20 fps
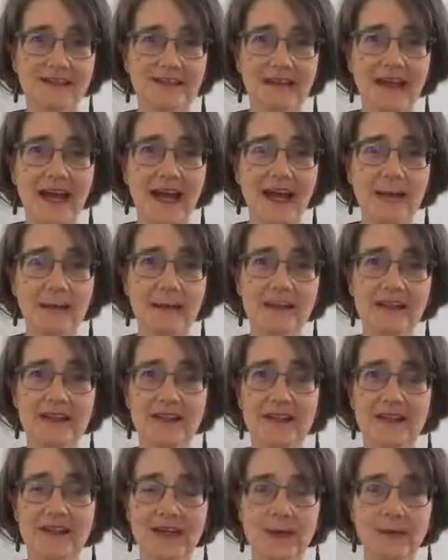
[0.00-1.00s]
are happening in
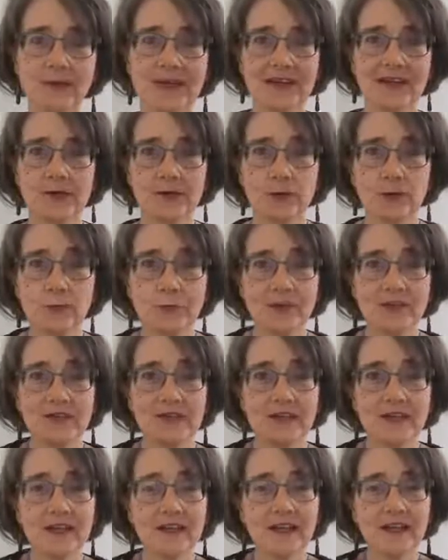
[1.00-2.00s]
the family, it can almost
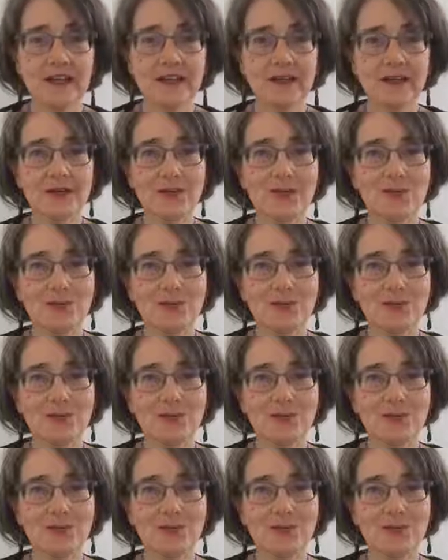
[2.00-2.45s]
feel like